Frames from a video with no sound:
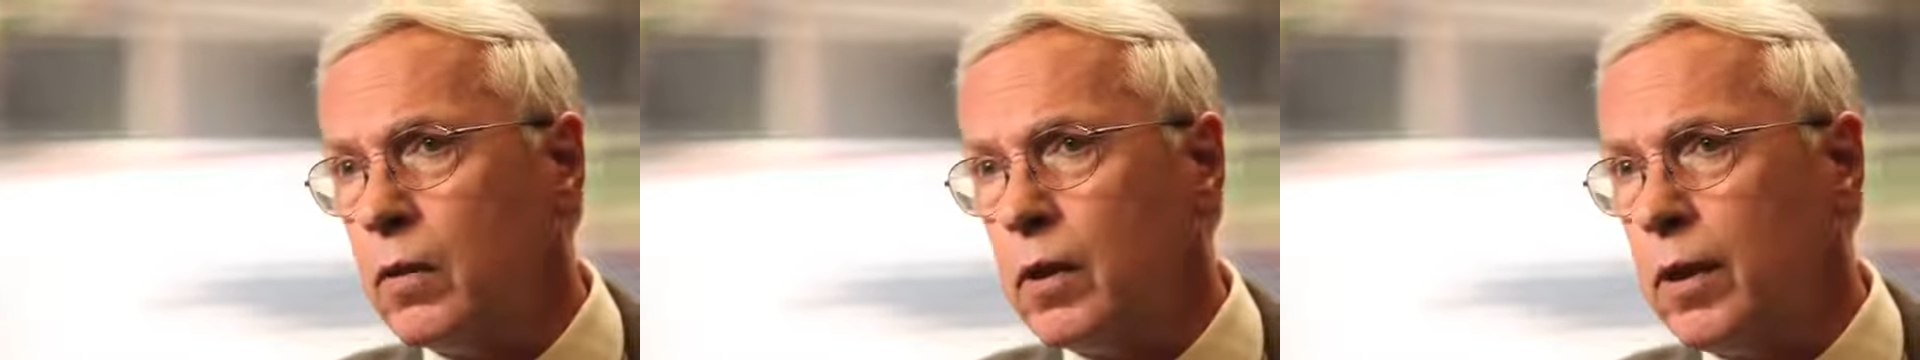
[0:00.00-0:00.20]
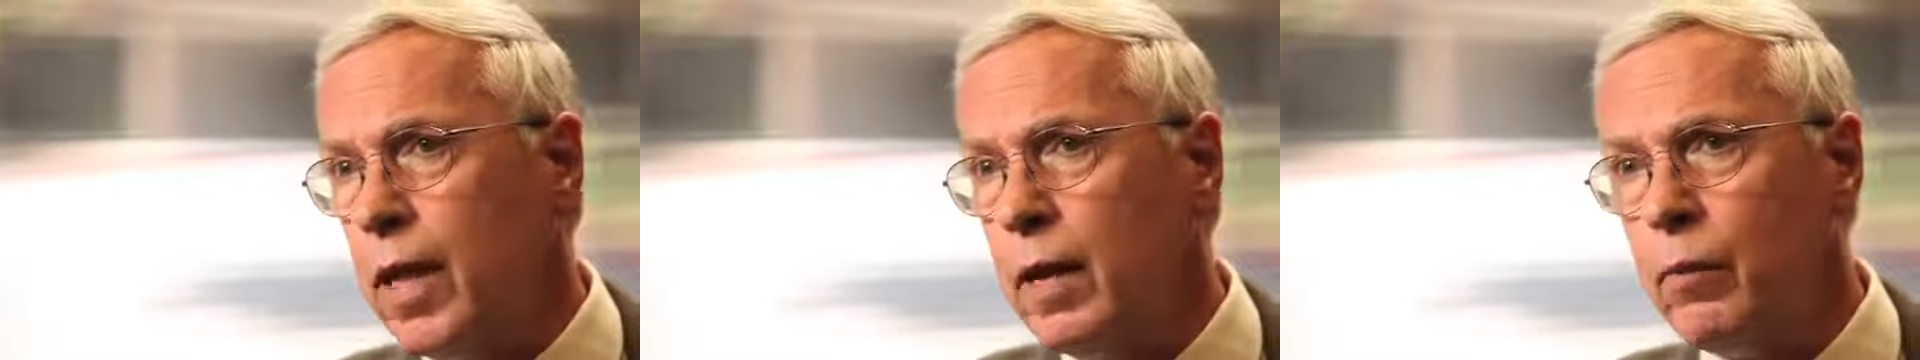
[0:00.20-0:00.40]

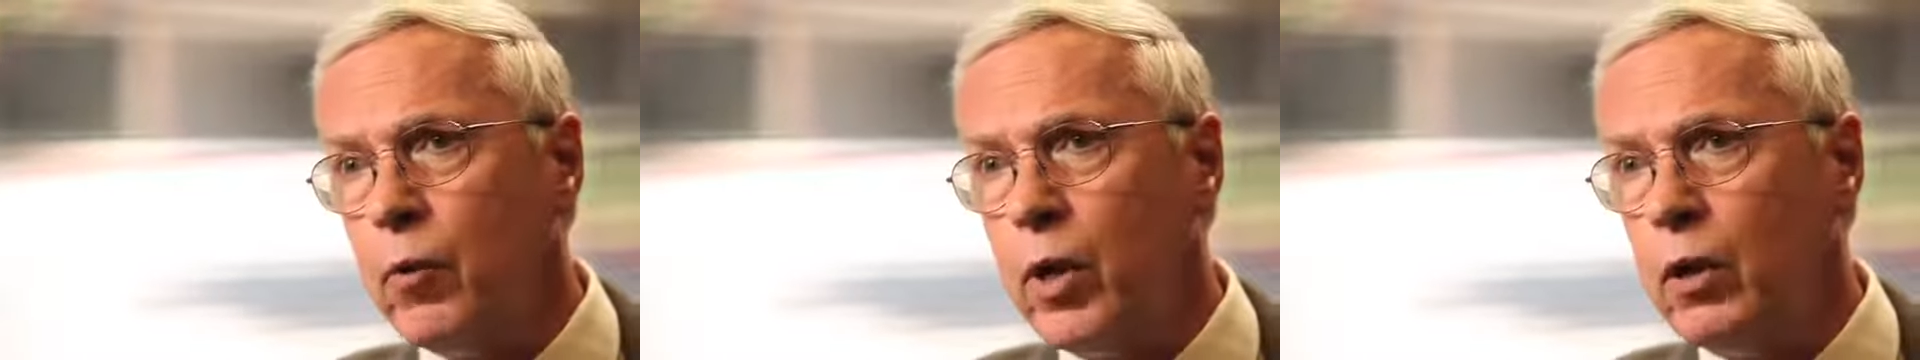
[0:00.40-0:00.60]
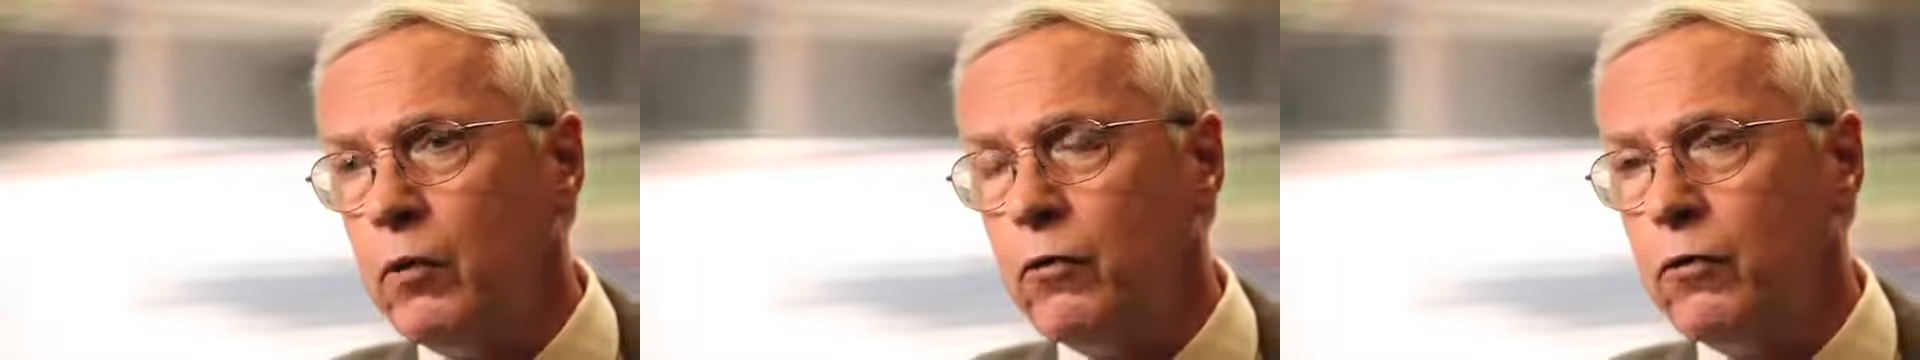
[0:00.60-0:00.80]

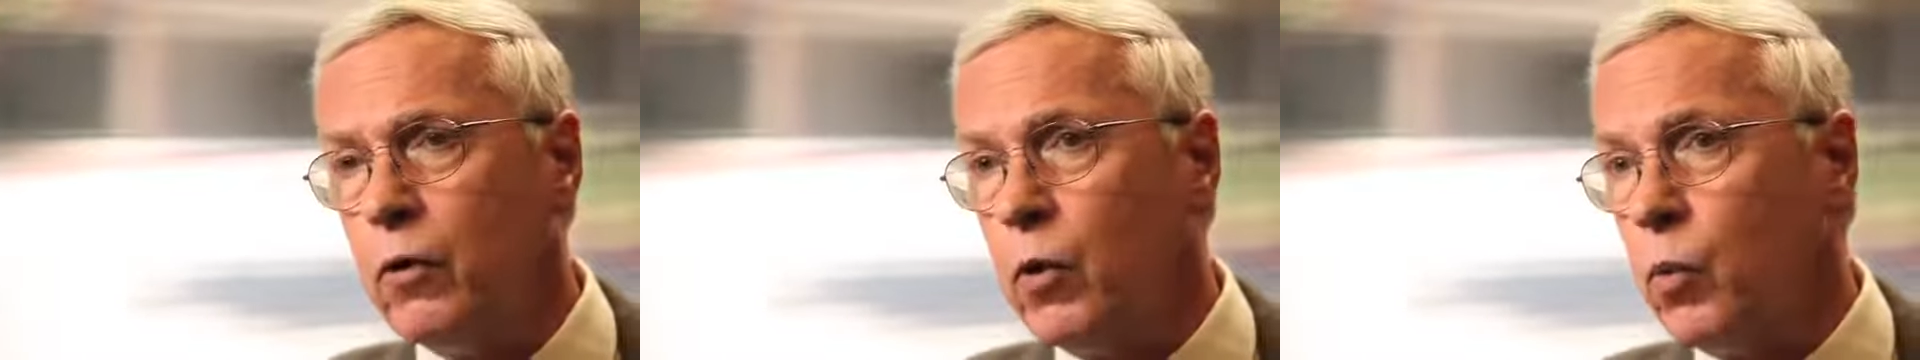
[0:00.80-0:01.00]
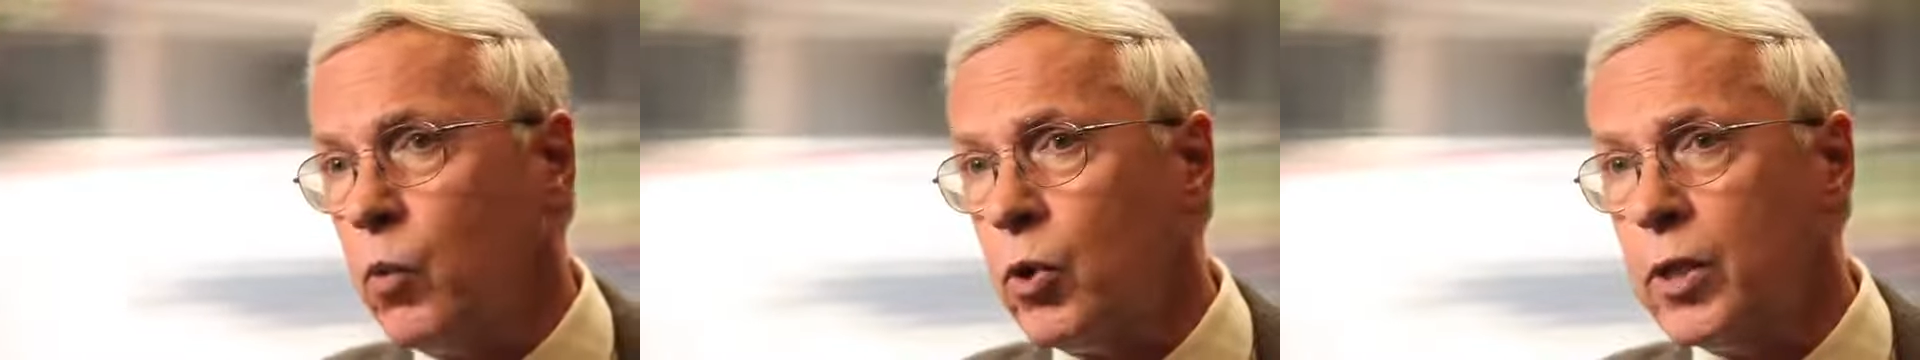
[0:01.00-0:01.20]
collaborators
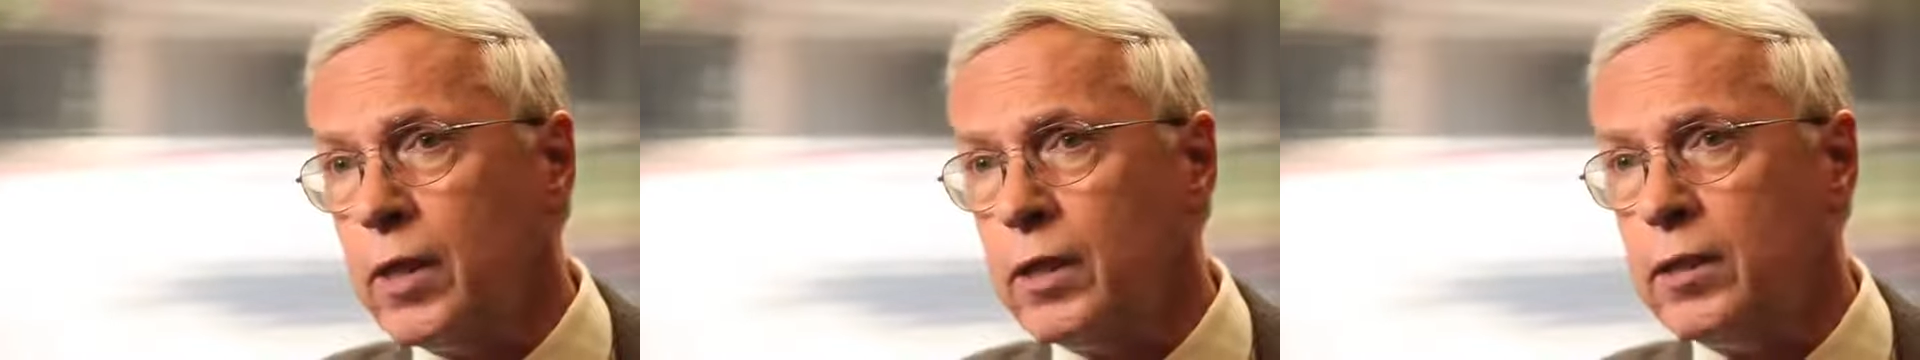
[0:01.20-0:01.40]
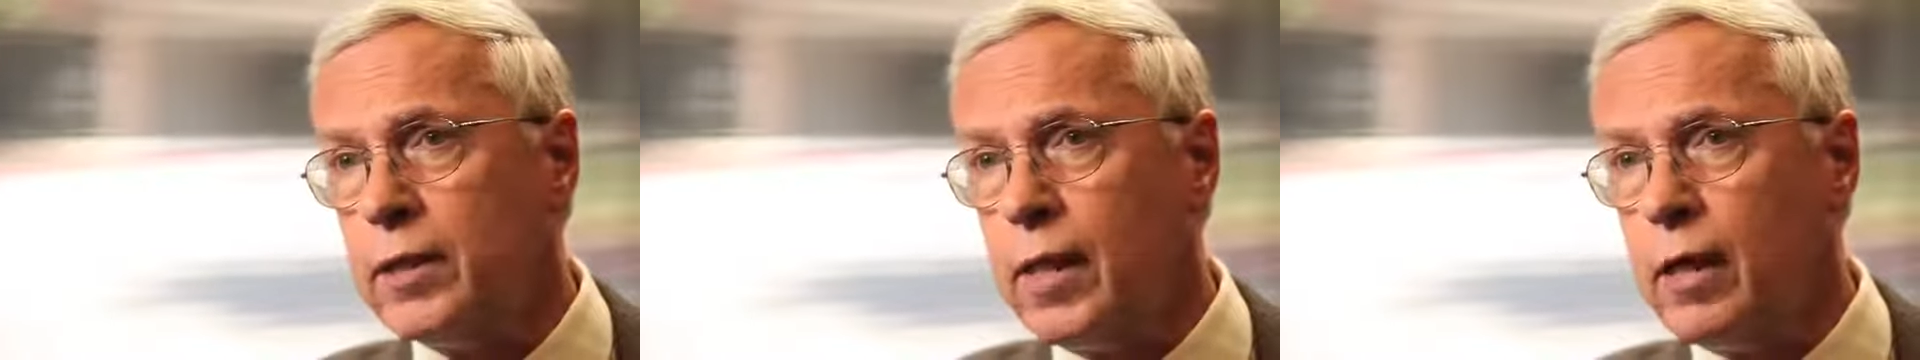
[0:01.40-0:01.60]
are
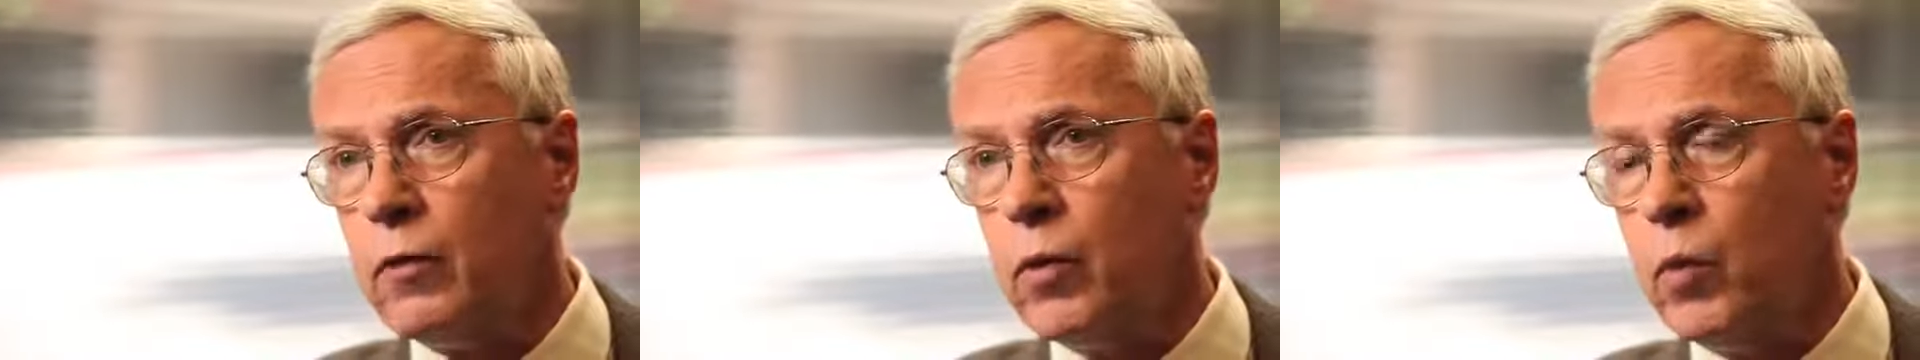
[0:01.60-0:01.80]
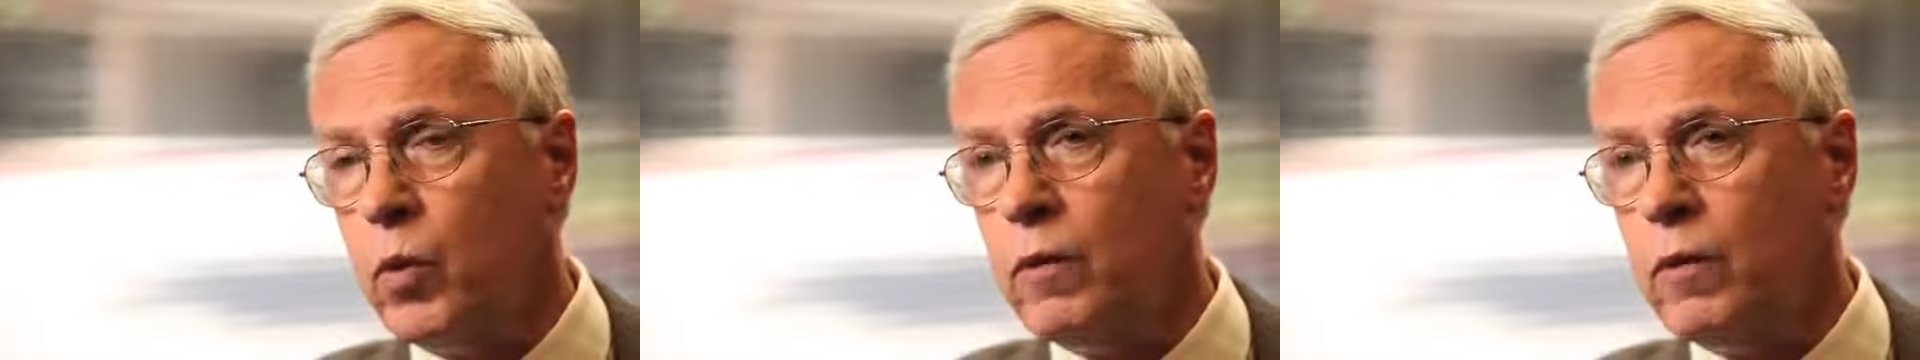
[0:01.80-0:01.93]
working together